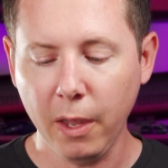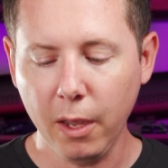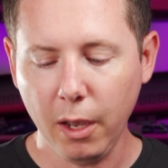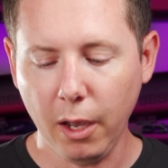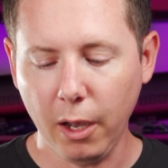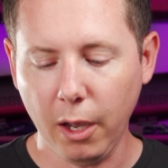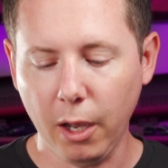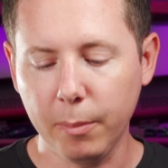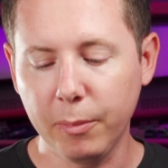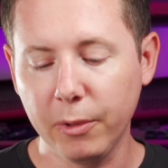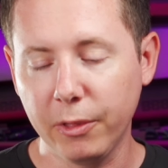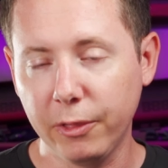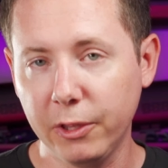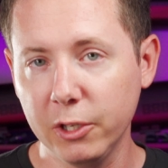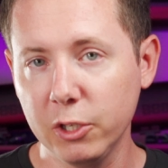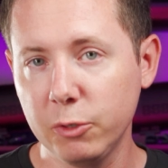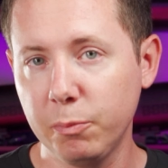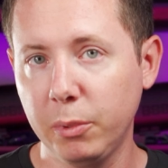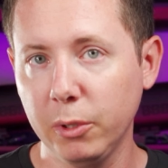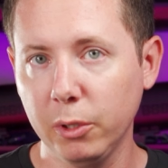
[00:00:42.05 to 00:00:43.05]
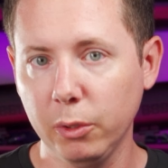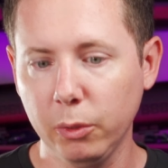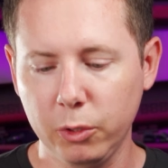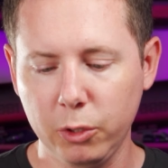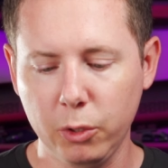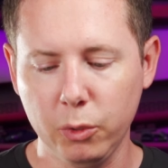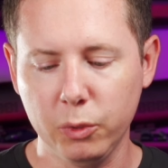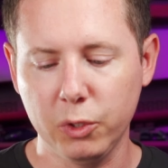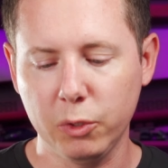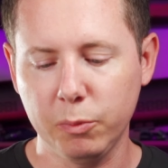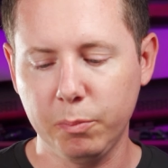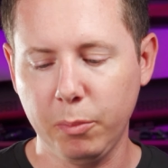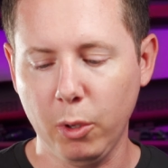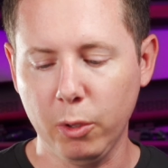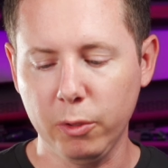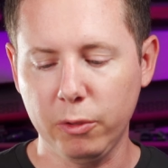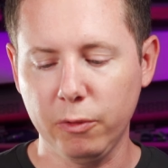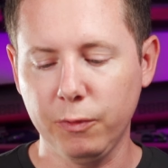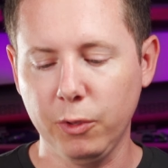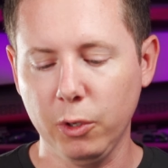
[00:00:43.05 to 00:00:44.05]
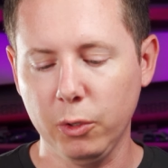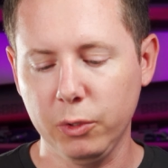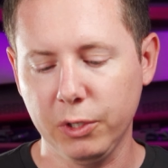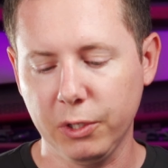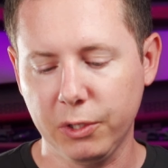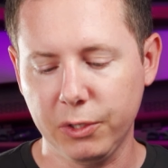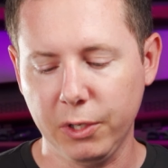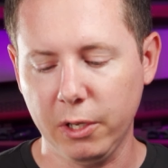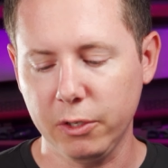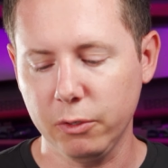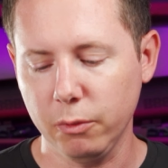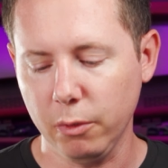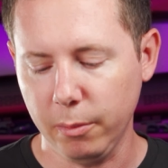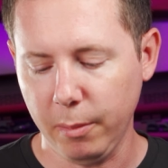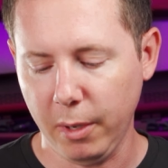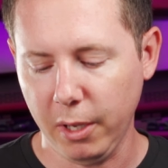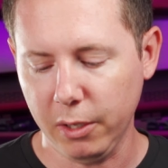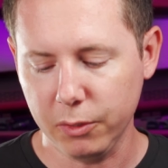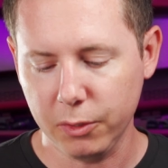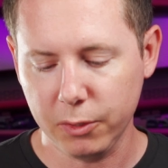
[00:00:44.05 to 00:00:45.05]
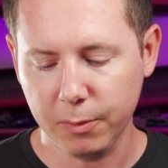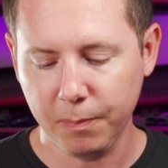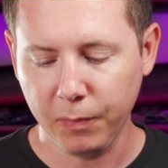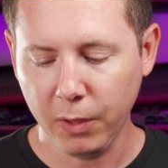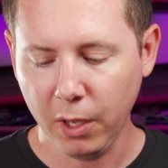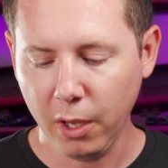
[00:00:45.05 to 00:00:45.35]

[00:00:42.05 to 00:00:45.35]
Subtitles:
but this build uses both of those accessory mounts.